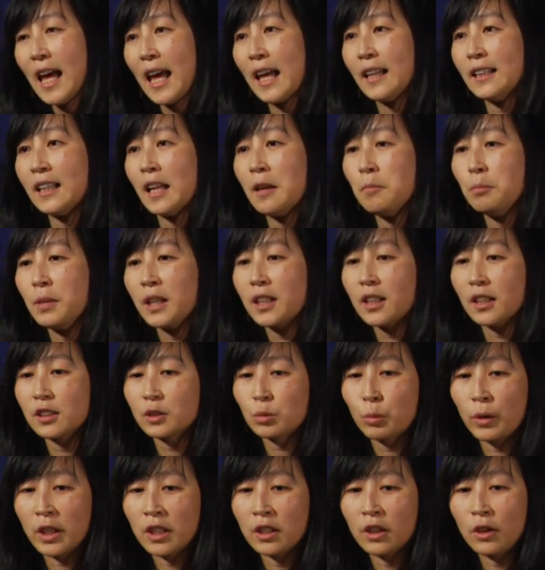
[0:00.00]
and then
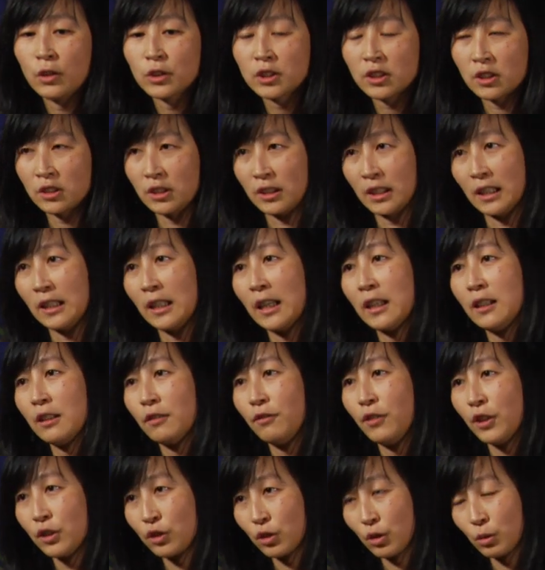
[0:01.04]
because we know certain
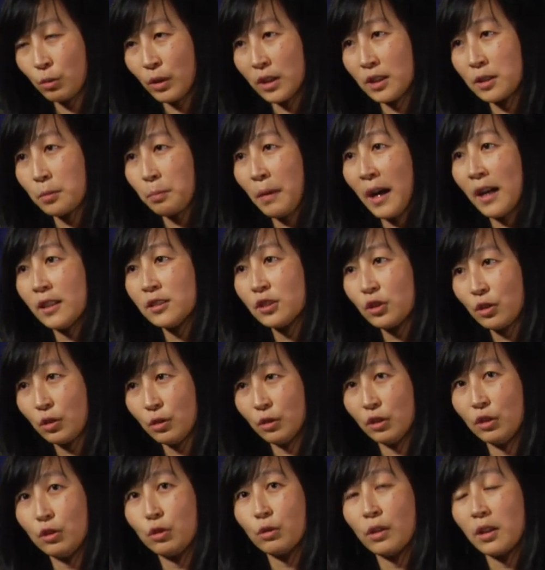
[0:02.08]
individual responds
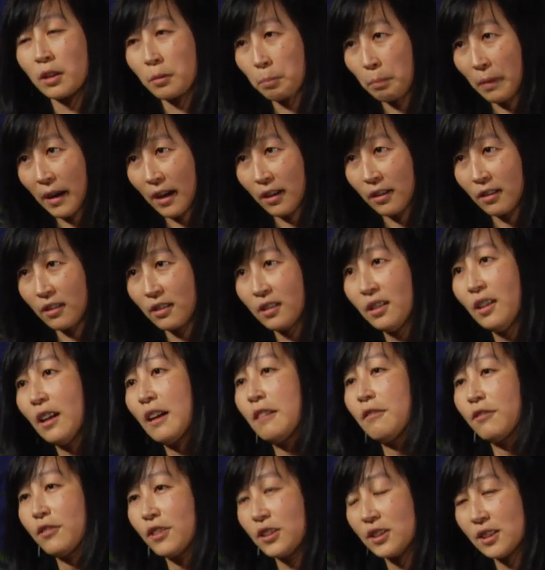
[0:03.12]
to the drug better
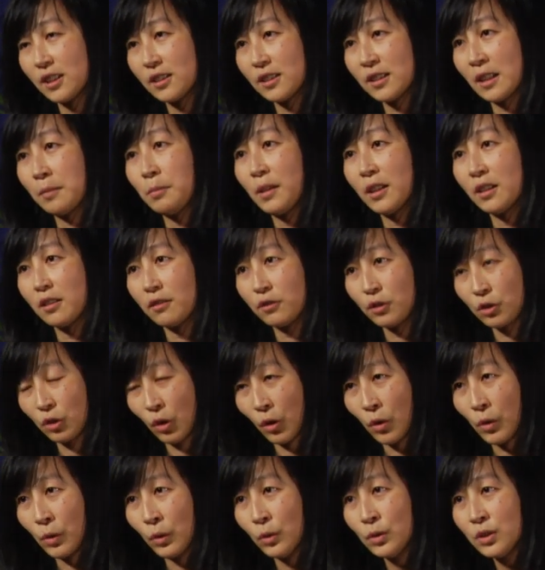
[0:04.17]
versus some other
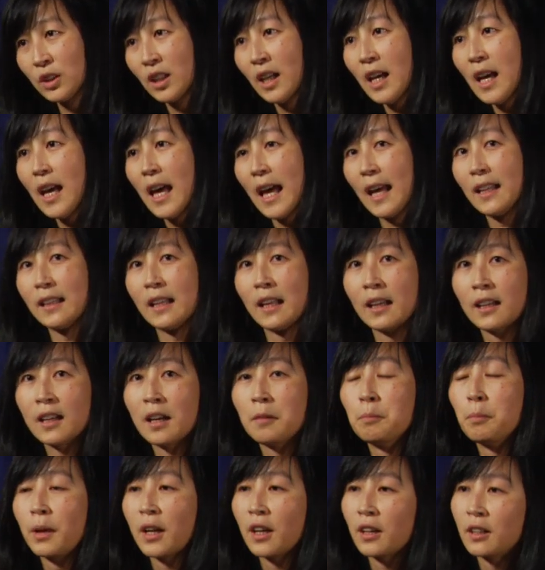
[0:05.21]
don't, and then
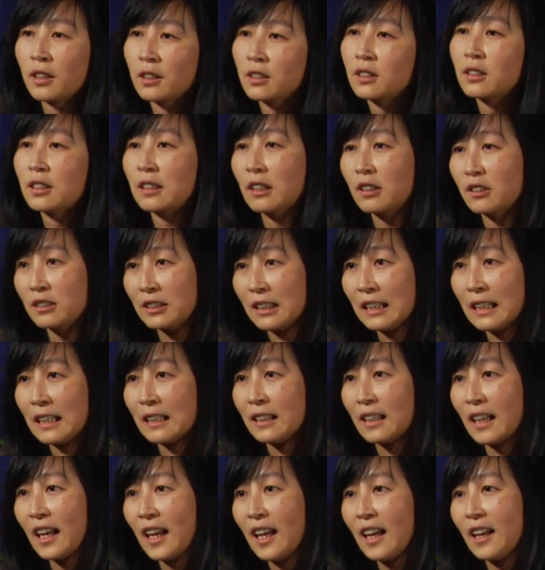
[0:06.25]
comparing their
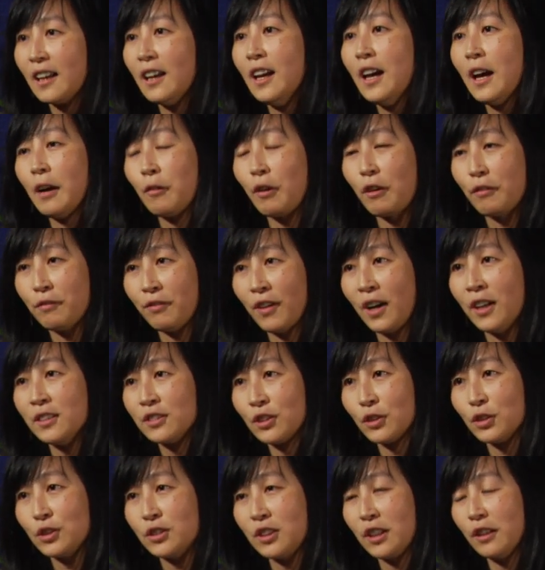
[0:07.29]
DNA, we
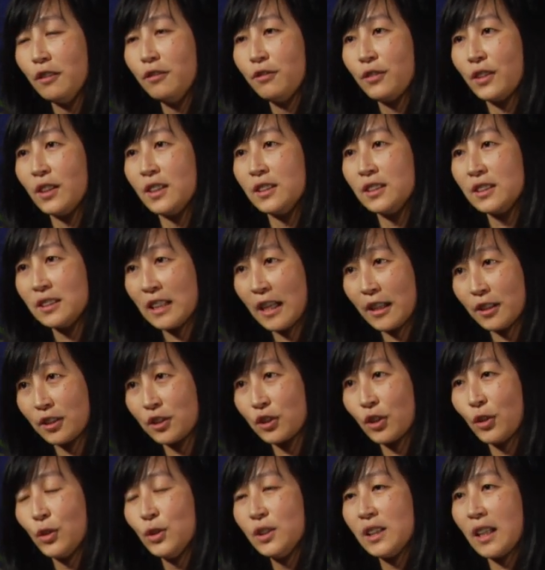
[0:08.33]
found those differences that
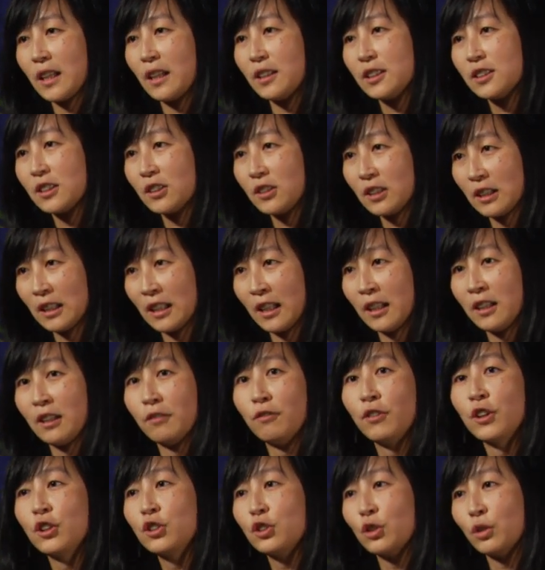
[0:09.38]
certain
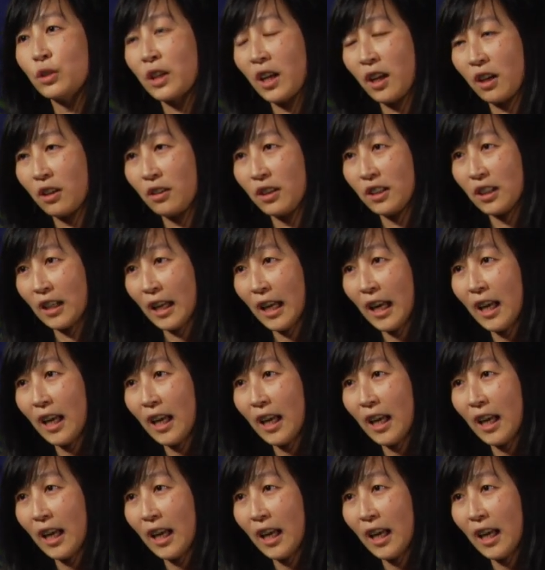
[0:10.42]
individuals carry the